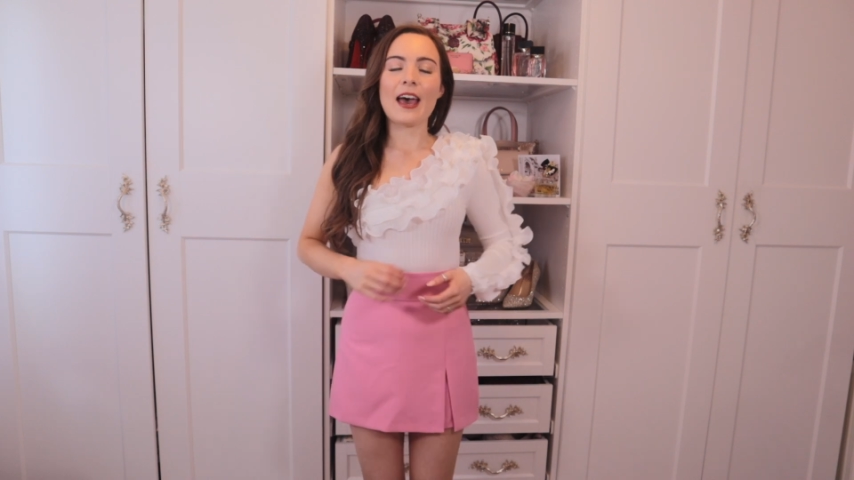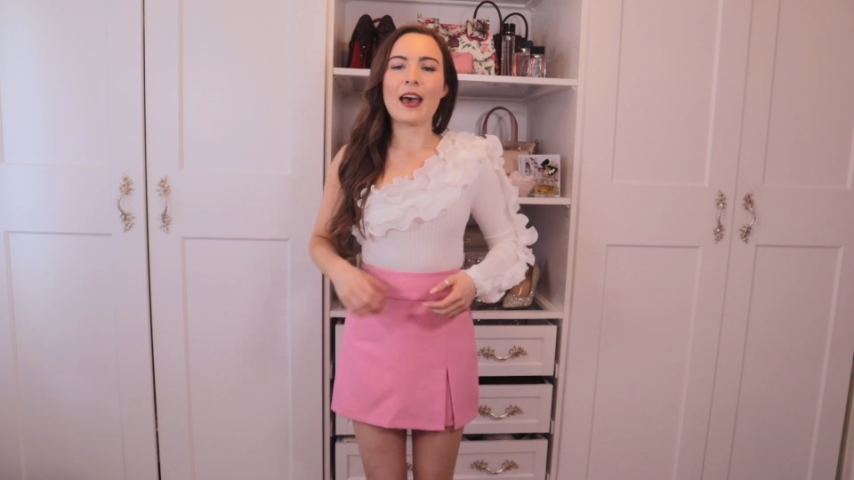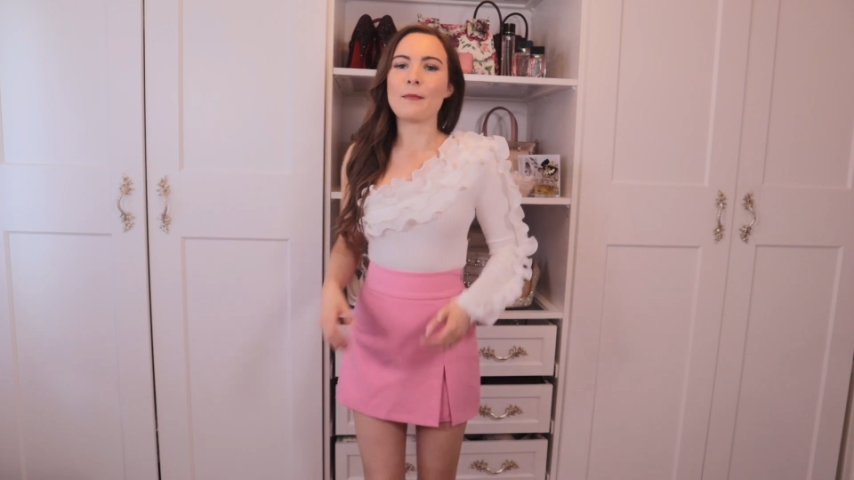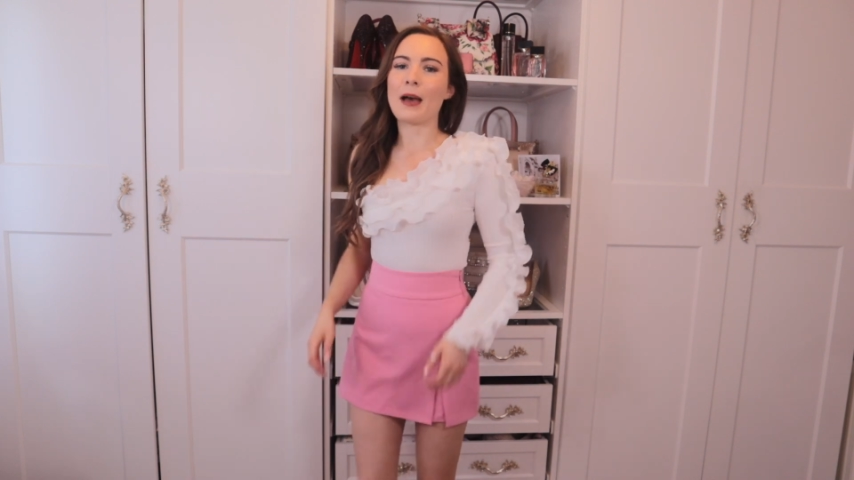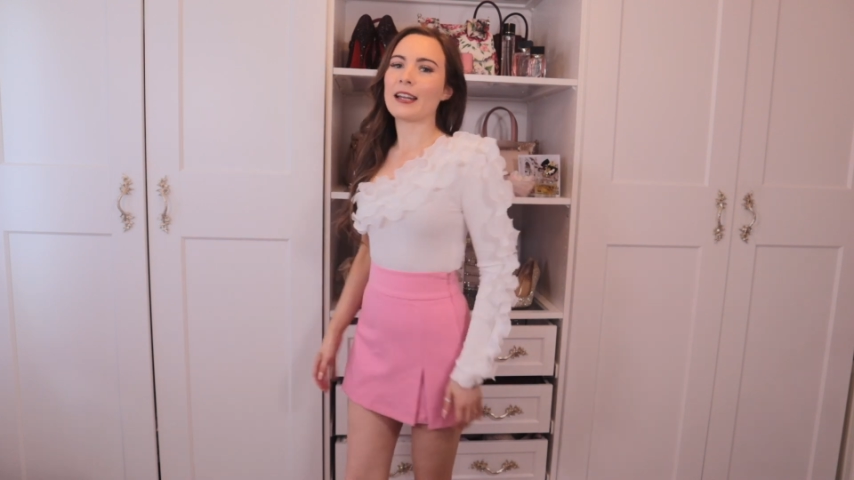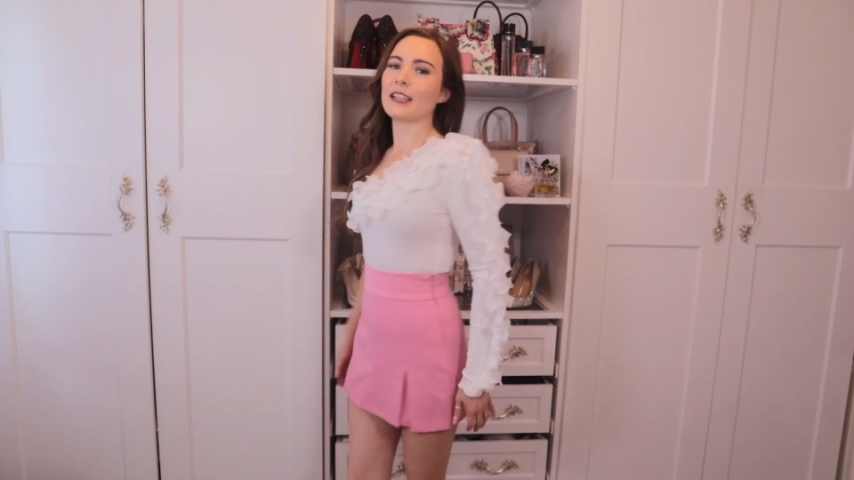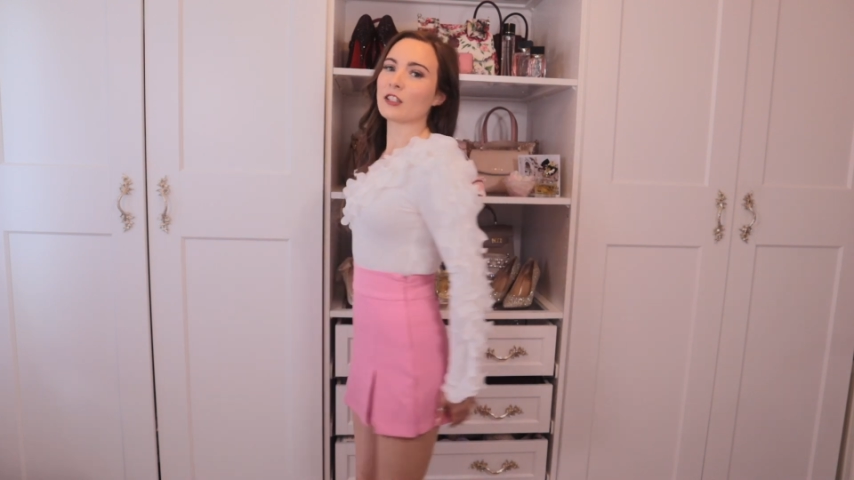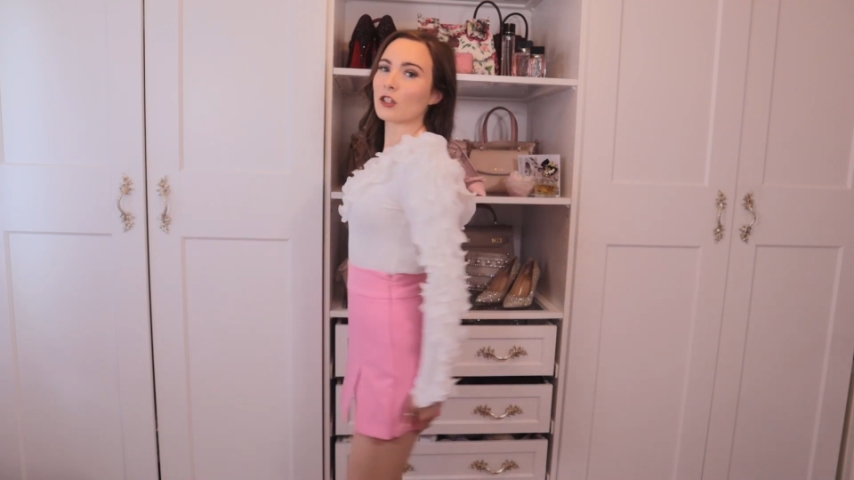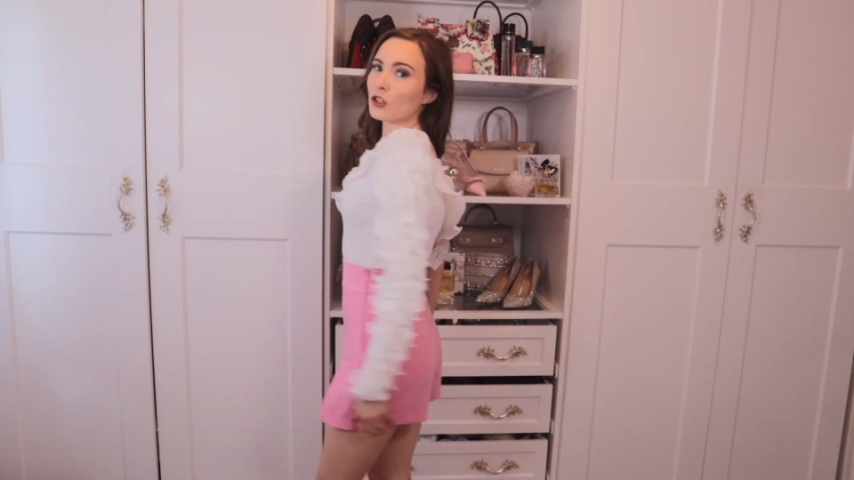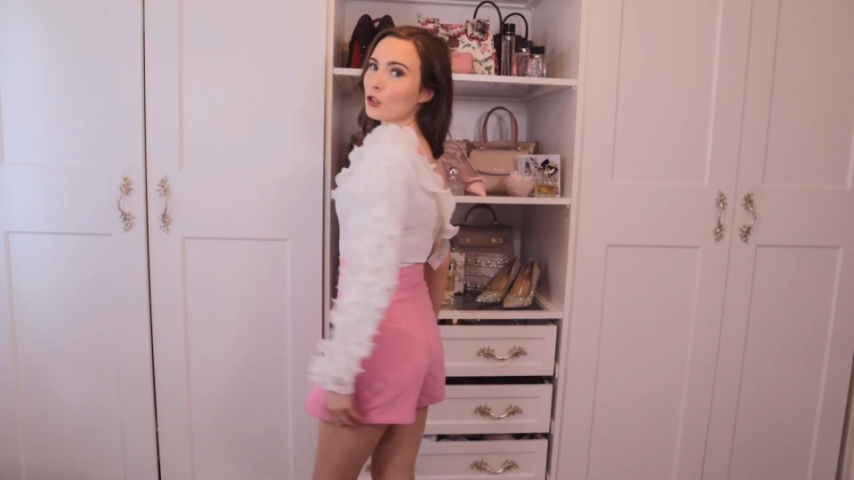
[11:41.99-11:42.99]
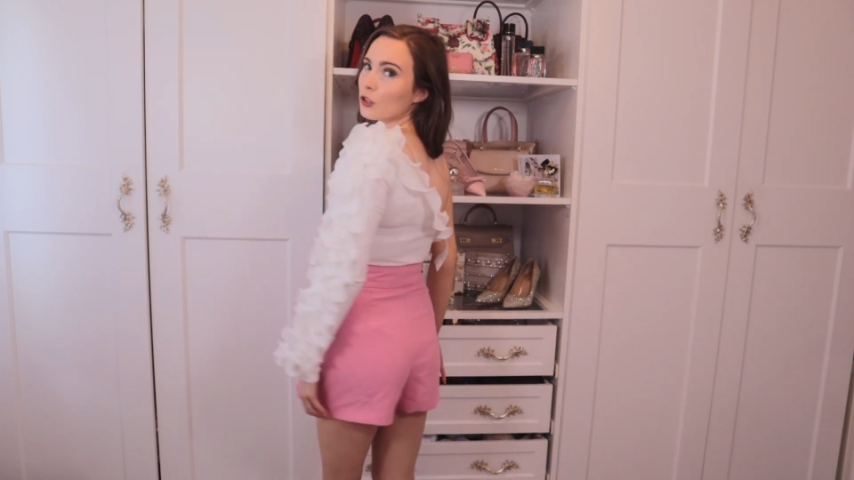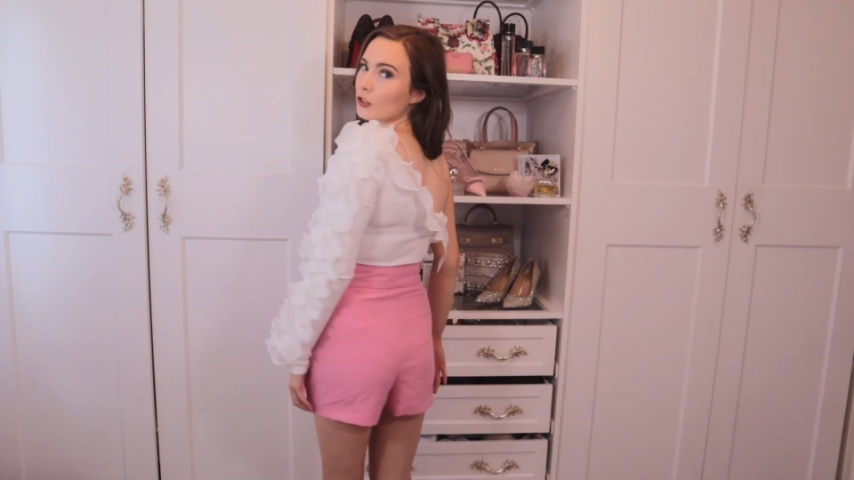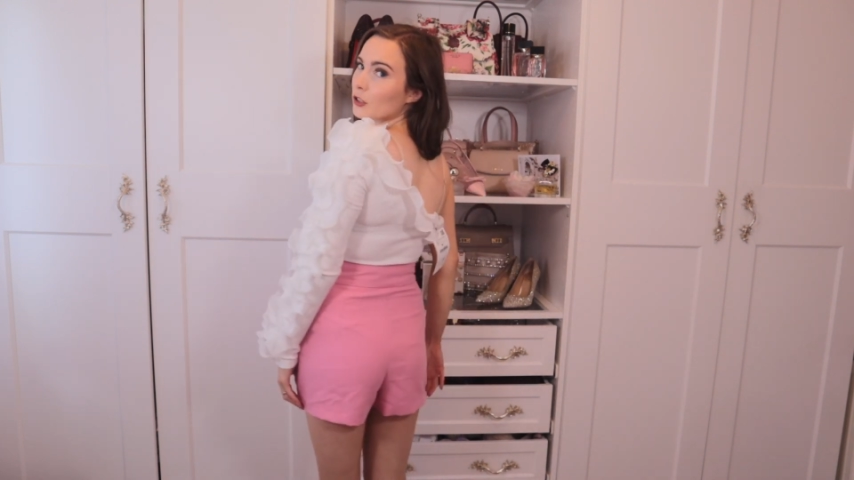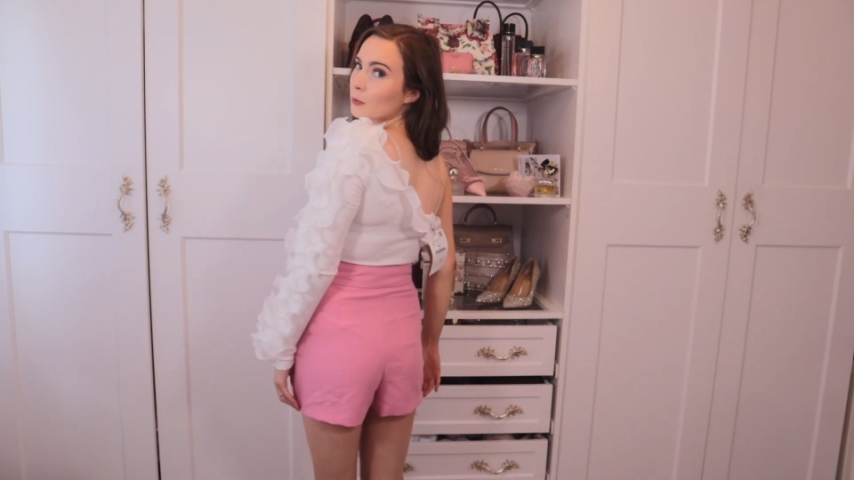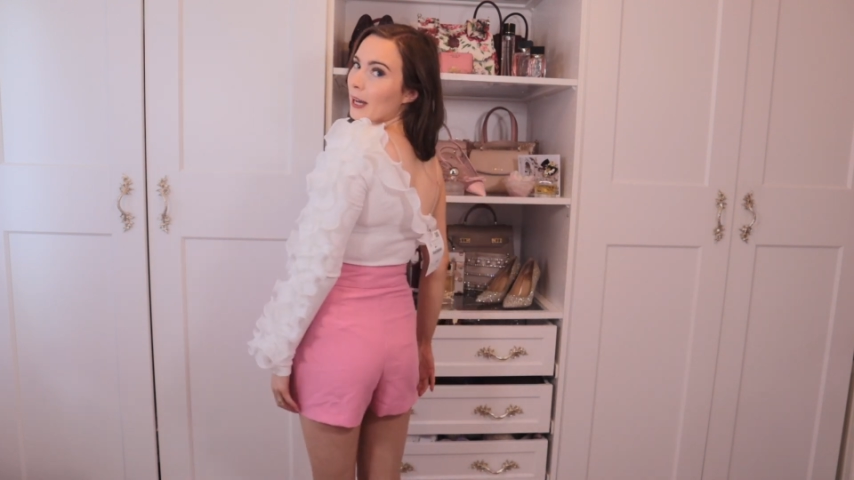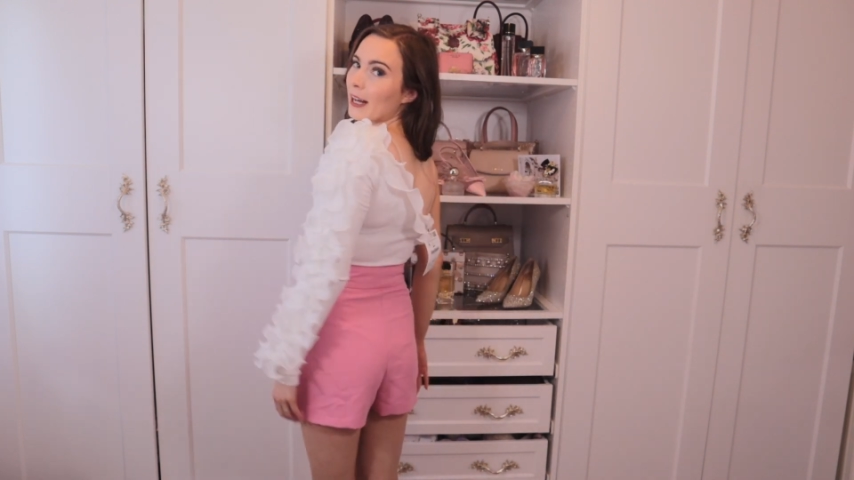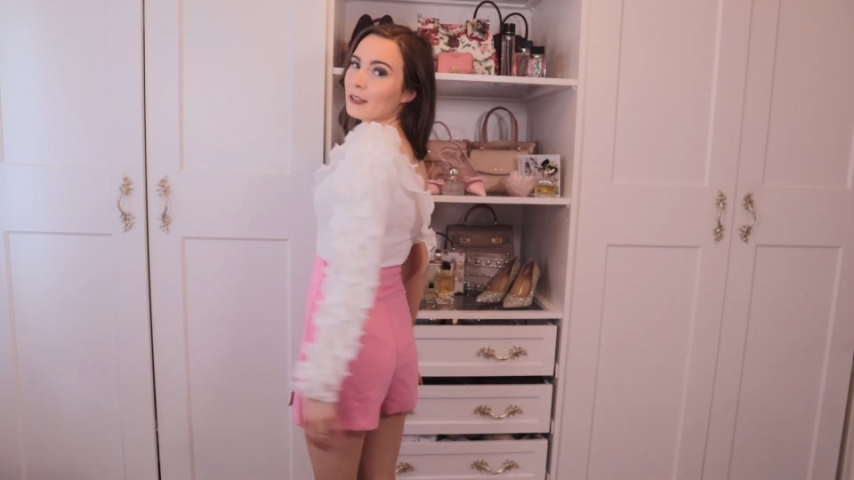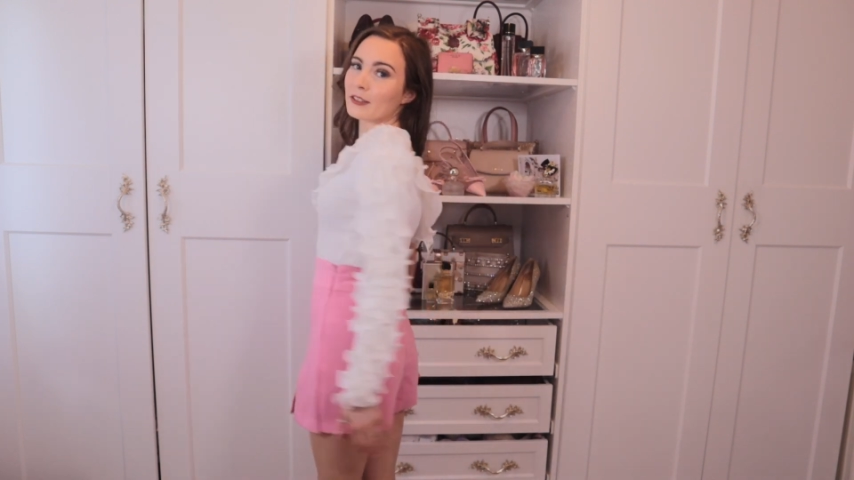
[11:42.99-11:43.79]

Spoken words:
And it's shorts as well,